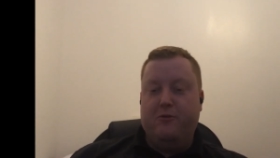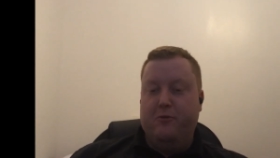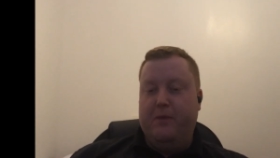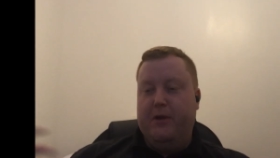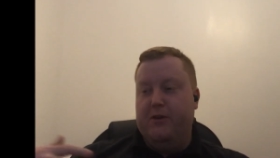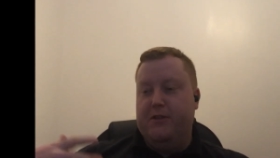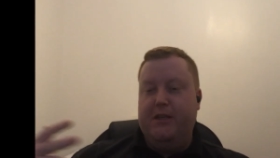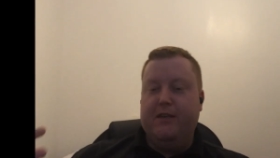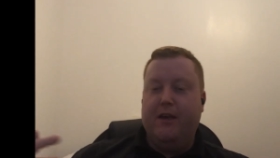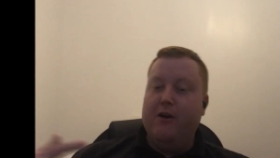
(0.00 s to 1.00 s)
battle because
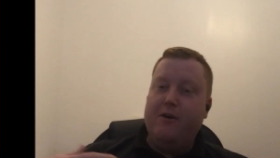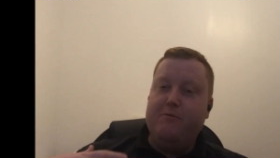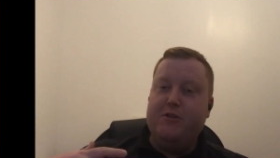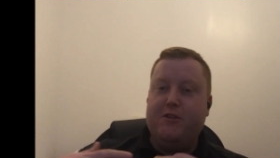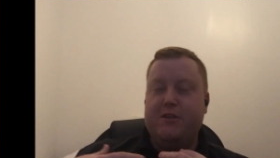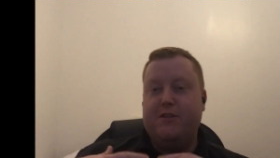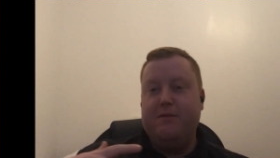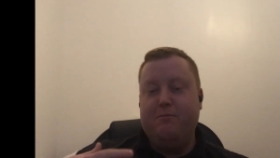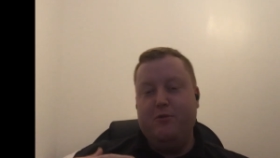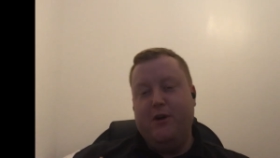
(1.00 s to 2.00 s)
he's like, oh, I'm just this
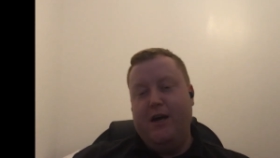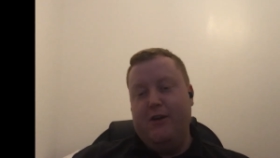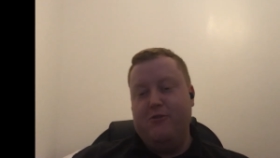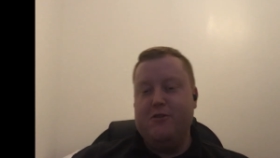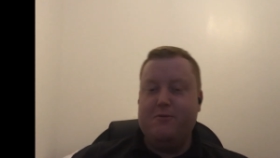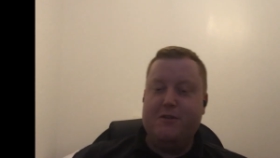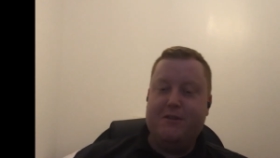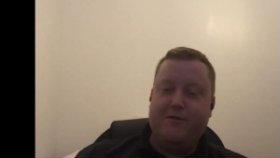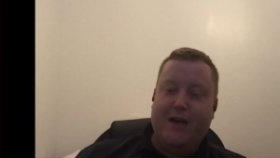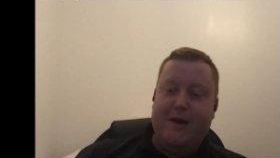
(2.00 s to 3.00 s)
simple guy who just wants
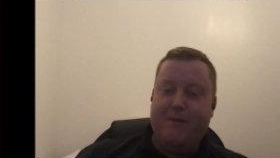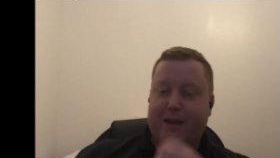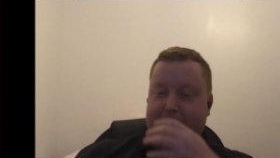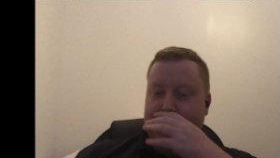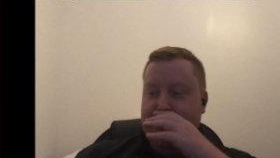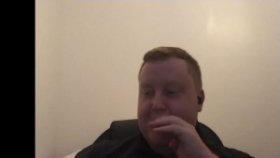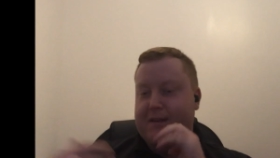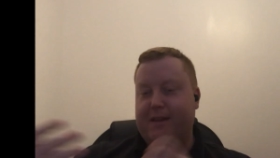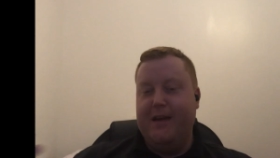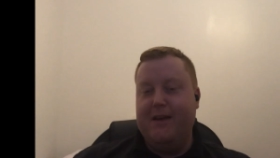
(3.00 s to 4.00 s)
a family.
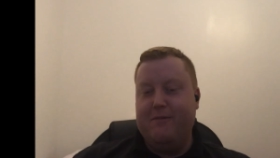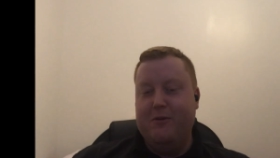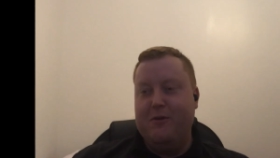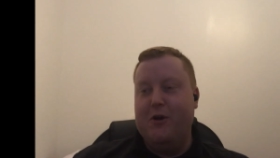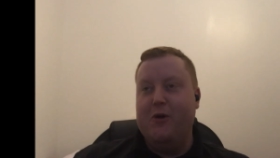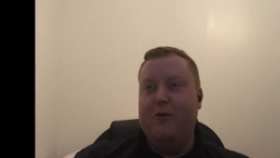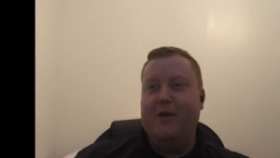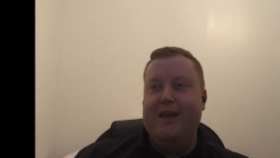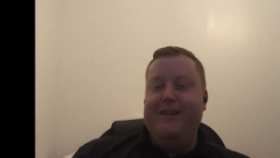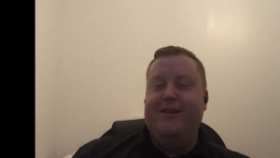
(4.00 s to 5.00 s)
It's like, well, no.
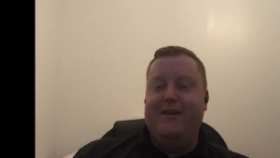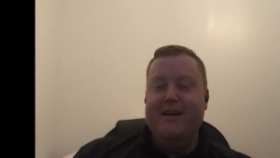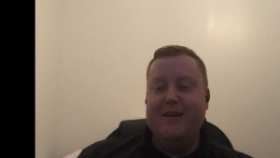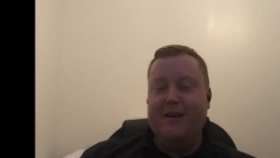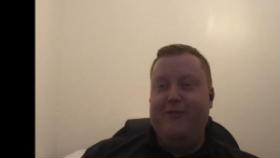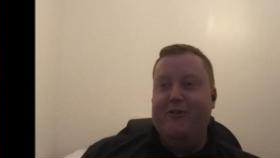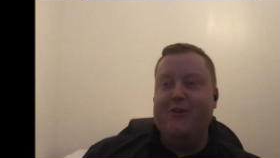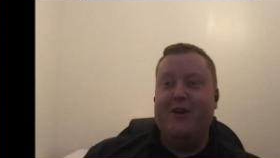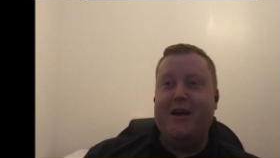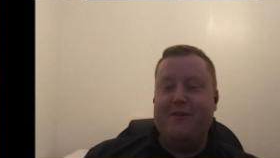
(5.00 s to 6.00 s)
In
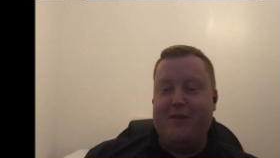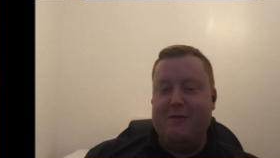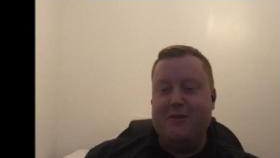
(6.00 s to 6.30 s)
real life, he